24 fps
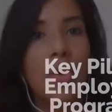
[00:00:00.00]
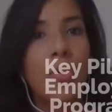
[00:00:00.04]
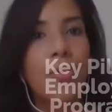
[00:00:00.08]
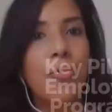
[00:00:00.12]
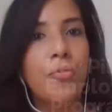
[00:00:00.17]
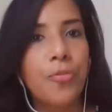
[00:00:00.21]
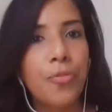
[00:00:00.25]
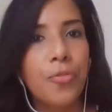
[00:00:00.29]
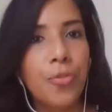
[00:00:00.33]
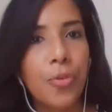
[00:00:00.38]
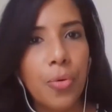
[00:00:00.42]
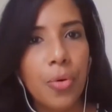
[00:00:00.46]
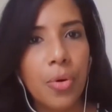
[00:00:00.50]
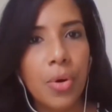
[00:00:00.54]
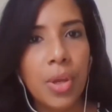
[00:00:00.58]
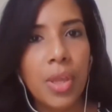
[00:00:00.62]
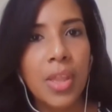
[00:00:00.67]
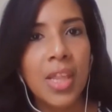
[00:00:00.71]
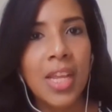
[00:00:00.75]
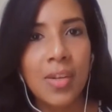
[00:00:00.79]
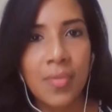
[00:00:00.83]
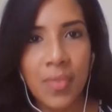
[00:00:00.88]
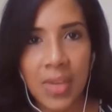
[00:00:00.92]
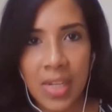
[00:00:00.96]
There are
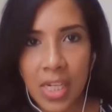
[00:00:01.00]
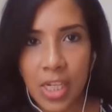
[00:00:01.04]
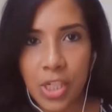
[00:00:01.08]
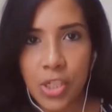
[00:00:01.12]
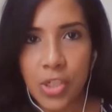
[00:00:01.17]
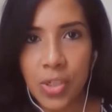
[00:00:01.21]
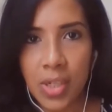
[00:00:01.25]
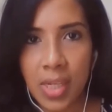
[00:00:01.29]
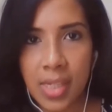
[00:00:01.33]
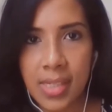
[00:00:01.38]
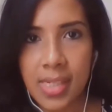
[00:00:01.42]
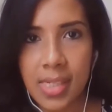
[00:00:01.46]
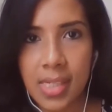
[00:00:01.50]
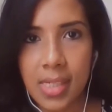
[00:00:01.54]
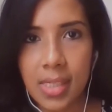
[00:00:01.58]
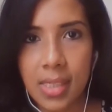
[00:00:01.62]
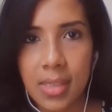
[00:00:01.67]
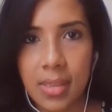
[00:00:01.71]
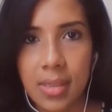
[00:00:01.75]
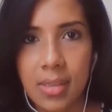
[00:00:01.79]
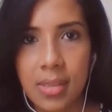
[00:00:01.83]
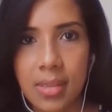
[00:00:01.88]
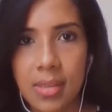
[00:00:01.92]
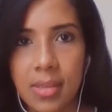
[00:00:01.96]
four that we need to
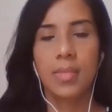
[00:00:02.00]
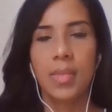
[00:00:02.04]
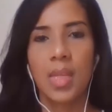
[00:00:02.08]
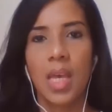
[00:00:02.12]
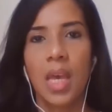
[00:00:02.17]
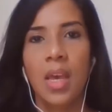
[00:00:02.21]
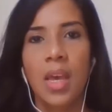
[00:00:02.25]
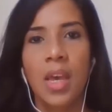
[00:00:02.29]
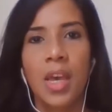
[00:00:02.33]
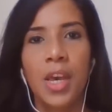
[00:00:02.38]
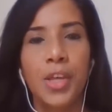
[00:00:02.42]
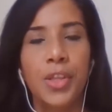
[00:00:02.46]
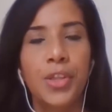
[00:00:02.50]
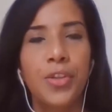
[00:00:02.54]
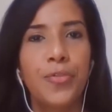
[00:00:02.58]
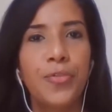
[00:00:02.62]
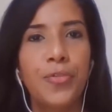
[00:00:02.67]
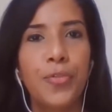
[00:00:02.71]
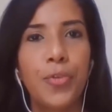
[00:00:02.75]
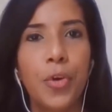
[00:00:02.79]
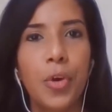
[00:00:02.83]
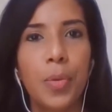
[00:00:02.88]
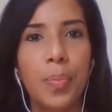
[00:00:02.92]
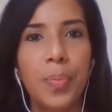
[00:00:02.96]
consider.
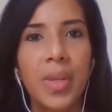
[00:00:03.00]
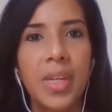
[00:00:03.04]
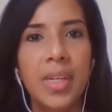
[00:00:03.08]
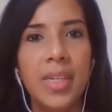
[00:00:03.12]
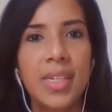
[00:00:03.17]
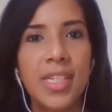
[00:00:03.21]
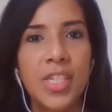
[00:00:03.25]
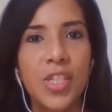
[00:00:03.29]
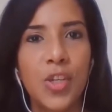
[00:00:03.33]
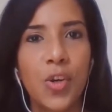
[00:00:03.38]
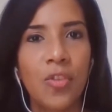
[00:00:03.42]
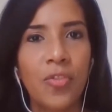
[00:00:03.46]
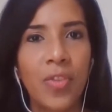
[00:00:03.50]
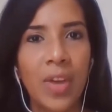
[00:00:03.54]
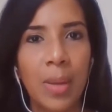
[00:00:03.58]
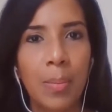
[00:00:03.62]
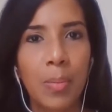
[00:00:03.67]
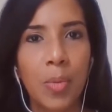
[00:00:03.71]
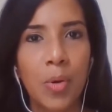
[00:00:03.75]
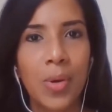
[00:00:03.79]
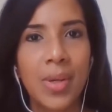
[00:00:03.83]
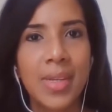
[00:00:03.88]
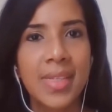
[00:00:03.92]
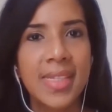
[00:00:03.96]
The four pillars of
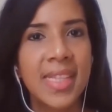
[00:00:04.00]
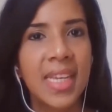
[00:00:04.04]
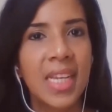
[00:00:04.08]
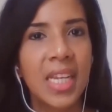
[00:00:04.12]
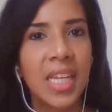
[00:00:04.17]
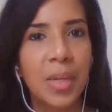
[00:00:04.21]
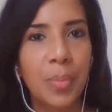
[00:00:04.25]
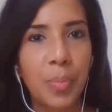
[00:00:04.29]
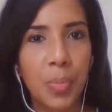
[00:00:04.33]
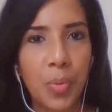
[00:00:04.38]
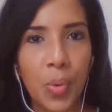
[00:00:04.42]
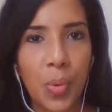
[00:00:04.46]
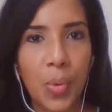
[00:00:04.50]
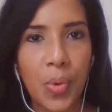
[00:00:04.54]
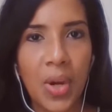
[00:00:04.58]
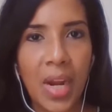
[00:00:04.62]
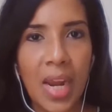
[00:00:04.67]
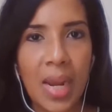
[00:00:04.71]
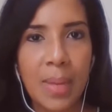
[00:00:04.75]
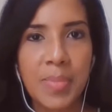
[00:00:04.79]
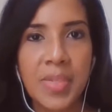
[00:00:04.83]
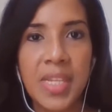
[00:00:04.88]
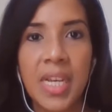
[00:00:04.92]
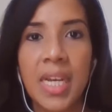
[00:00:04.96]
employee skilling
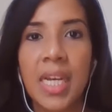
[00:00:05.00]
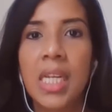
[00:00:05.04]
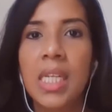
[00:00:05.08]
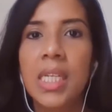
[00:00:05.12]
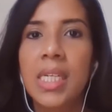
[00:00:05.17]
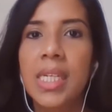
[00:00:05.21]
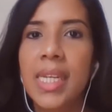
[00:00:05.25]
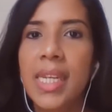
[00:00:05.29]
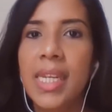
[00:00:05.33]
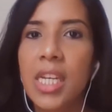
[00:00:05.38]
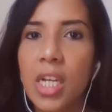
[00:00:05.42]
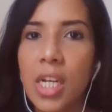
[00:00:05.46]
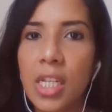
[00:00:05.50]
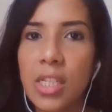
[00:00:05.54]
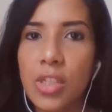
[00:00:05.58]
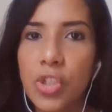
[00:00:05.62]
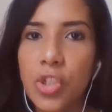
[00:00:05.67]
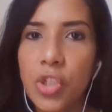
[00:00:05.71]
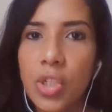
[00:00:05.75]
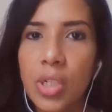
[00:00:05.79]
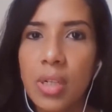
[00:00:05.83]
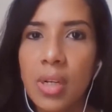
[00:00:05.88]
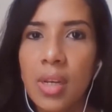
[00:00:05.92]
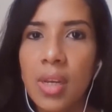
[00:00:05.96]
programs are learning
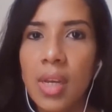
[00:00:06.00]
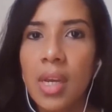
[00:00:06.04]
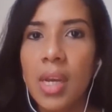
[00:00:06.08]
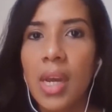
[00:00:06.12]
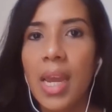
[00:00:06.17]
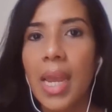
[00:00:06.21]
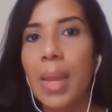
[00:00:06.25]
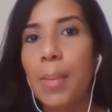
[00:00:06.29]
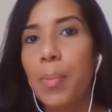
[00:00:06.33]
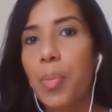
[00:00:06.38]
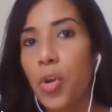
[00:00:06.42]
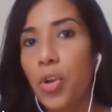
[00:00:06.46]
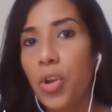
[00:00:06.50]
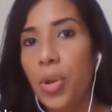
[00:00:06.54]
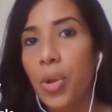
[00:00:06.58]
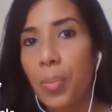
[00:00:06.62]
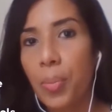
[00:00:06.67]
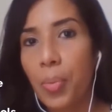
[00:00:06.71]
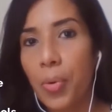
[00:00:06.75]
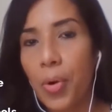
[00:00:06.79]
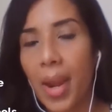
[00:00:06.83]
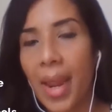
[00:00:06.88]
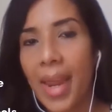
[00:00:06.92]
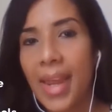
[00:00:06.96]
culture, employer
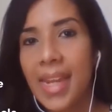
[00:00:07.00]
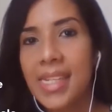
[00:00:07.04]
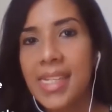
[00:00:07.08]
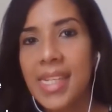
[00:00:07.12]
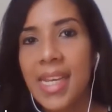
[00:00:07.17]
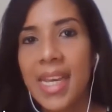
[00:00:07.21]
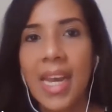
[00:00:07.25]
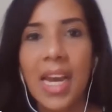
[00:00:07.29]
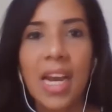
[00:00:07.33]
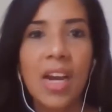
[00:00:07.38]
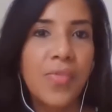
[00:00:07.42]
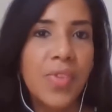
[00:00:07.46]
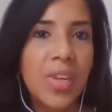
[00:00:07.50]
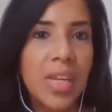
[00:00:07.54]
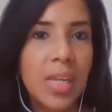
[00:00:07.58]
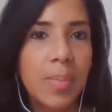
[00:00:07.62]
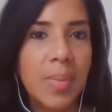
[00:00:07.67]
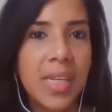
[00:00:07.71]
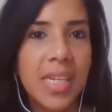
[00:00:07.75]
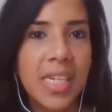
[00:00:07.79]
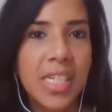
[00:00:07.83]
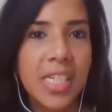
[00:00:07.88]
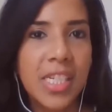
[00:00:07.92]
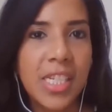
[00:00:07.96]
brand,
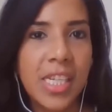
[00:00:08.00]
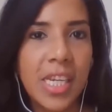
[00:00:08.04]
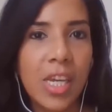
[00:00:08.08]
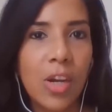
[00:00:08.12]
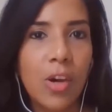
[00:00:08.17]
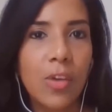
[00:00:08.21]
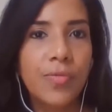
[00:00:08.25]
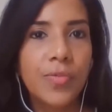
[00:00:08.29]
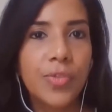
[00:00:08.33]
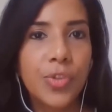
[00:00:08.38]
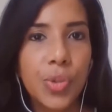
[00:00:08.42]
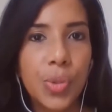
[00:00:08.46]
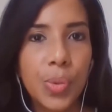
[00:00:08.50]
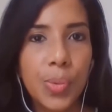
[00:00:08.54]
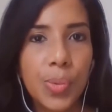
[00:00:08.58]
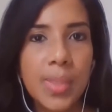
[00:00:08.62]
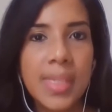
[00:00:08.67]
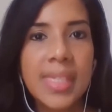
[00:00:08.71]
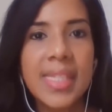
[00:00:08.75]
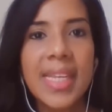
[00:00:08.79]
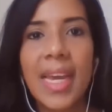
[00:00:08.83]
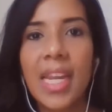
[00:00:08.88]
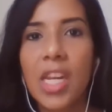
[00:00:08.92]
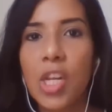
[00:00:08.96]
availability of
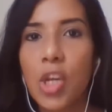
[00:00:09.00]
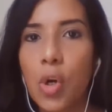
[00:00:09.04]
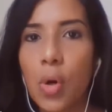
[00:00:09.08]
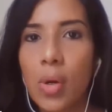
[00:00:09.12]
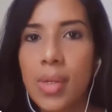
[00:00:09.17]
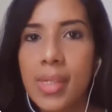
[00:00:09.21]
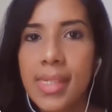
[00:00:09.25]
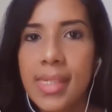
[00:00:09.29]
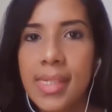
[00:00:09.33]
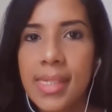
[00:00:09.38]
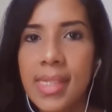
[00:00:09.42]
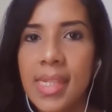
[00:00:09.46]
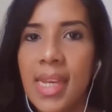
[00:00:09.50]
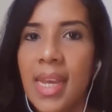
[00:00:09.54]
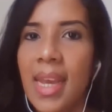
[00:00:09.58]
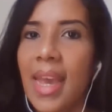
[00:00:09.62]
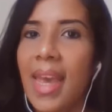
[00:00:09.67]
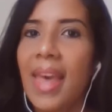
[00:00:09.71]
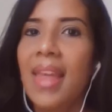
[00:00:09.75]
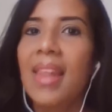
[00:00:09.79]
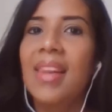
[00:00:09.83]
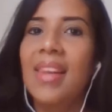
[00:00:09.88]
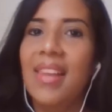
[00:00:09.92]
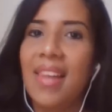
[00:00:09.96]
tools and content,
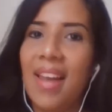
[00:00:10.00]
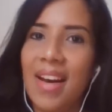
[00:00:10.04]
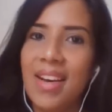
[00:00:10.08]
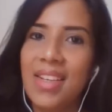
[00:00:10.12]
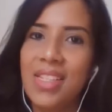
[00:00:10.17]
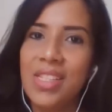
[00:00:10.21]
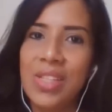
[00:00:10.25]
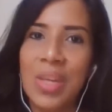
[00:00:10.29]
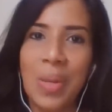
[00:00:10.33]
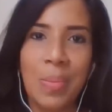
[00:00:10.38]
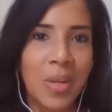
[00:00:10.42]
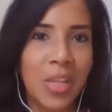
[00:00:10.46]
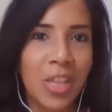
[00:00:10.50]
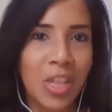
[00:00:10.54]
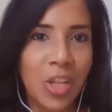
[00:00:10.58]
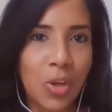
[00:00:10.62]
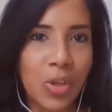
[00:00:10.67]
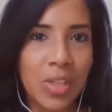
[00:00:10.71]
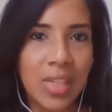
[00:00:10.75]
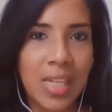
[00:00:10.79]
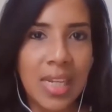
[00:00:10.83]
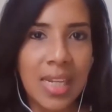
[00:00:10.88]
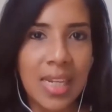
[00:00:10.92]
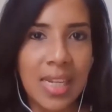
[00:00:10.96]
and last but
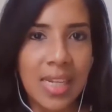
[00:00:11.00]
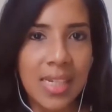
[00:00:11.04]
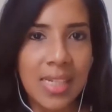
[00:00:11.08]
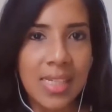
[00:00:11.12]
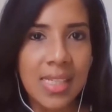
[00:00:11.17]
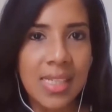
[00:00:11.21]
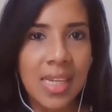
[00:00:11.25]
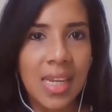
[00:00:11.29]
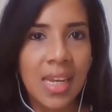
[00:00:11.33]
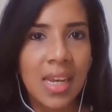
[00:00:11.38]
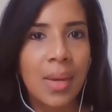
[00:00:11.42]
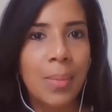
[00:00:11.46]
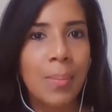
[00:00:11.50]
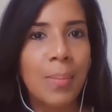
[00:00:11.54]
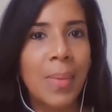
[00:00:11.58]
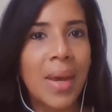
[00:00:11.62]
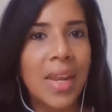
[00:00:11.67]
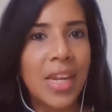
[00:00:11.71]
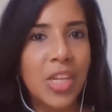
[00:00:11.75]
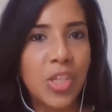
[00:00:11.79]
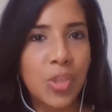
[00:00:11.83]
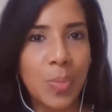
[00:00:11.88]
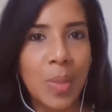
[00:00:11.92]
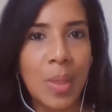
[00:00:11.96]
not the least,
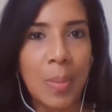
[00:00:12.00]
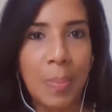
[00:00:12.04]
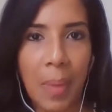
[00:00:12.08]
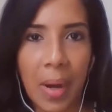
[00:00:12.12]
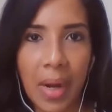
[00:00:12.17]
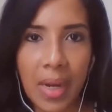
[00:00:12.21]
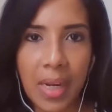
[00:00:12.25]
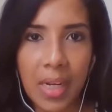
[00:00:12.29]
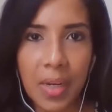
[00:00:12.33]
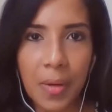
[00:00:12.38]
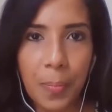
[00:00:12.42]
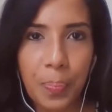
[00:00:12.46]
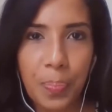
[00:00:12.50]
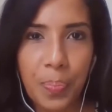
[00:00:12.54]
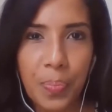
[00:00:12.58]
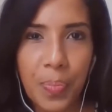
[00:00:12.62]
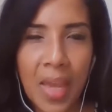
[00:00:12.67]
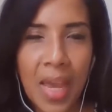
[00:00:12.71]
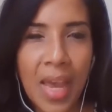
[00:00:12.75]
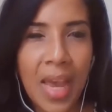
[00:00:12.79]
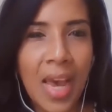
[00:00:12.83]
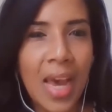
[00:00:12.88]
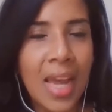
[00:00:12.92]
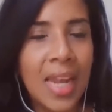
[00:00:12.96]
management buy-in.
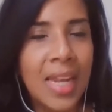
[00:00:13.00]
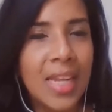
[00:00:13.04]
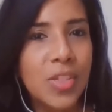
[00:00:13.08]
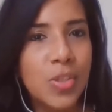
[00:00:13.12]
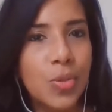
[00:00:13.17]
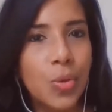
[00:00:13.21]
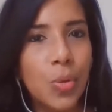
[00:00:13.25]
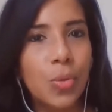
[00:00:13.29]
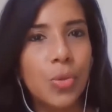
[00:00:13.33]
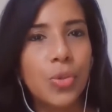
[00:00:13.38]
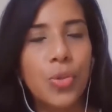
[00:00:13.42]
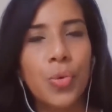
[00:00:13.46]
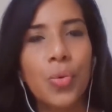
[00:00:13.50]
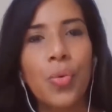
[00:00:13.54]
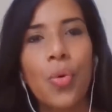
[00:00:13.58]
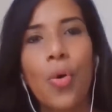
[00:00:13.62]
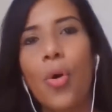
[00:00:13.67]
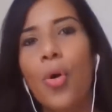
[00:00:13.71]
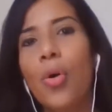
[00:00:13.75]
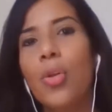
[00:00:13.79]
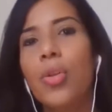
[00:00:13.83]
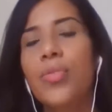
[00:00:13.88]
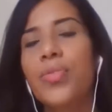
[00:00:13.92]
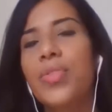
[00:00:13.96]
Let's go through
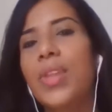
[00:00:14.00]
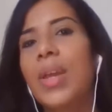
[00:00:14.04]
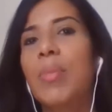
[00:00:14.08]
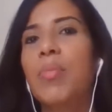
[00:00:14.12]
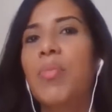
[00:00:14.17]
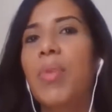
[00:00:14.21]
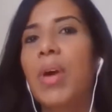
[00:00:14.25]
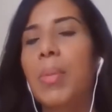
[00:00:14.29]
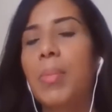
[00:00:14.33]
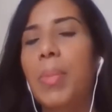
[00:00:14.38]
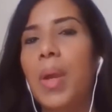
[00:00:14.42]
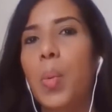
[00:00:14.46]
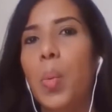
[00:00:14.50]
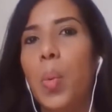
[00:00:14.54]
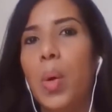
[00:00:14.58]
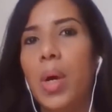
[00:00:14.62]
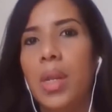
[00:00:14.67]
all of them one